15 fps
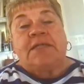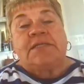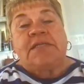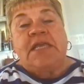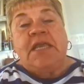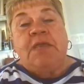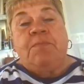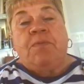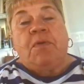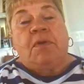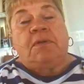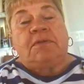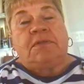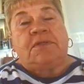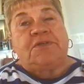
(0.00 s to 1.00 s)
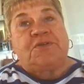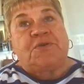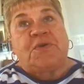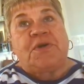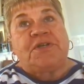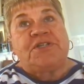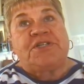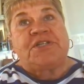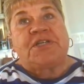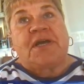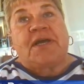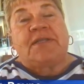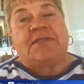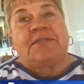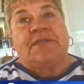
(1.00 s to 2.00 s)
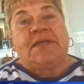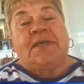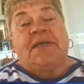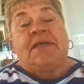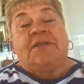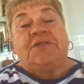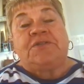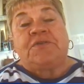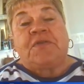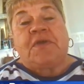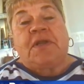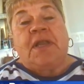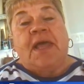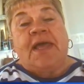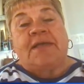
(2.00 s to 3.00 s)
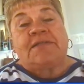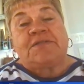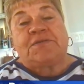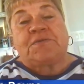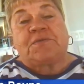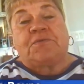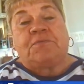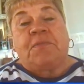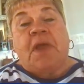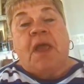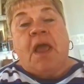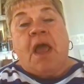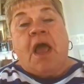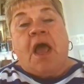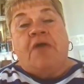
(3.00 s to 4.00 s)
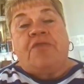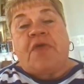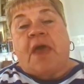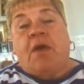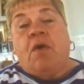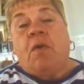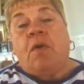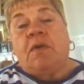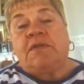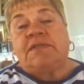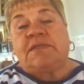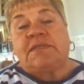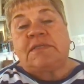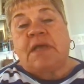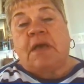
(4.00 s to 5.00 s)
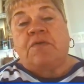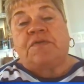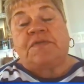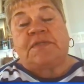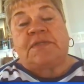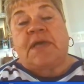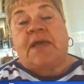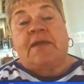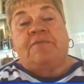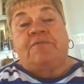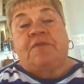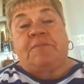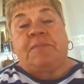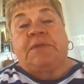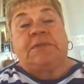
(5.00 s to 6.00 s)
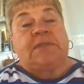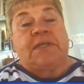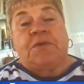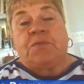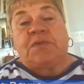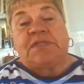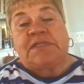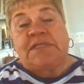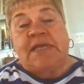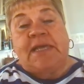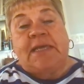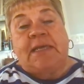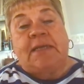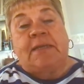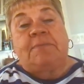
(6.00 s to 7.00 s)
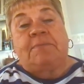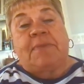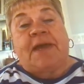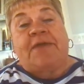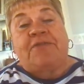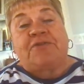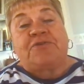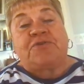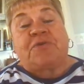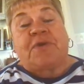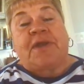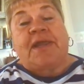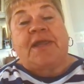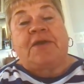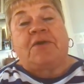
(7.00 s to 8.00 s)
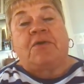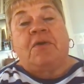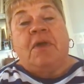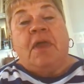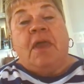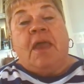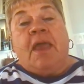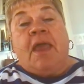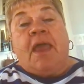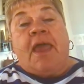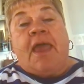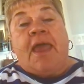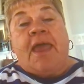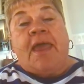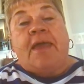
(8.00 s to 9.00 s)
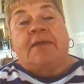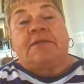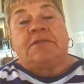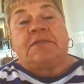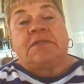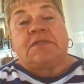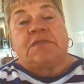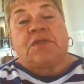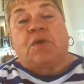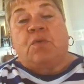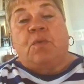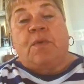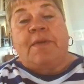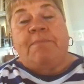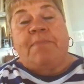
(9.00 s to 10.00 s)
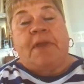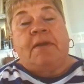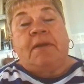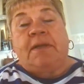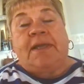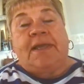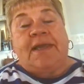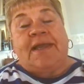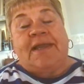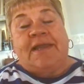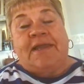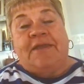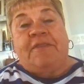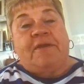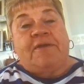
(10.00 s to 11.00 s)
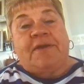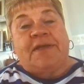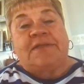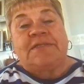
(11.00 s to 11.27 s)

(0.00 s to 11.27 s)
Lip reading: As he pulled the door shut to the classroom, that whole south side of the building was taken by the tornado. And so we barely got in there in